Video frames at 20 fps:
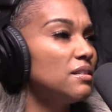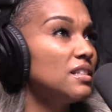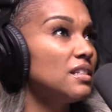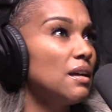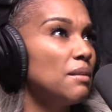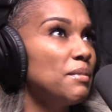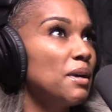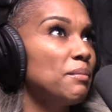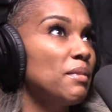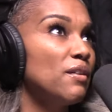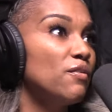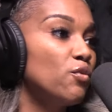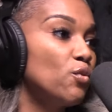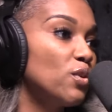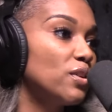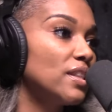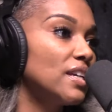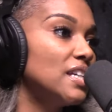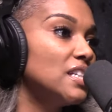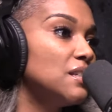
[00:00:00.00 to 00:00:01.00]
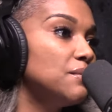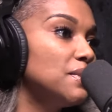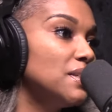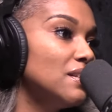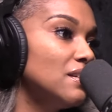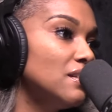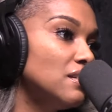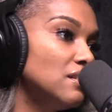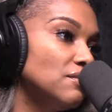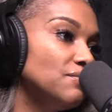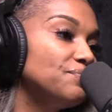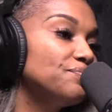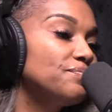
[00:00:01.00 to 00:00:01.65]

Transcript: I'm at my fourth HBCU.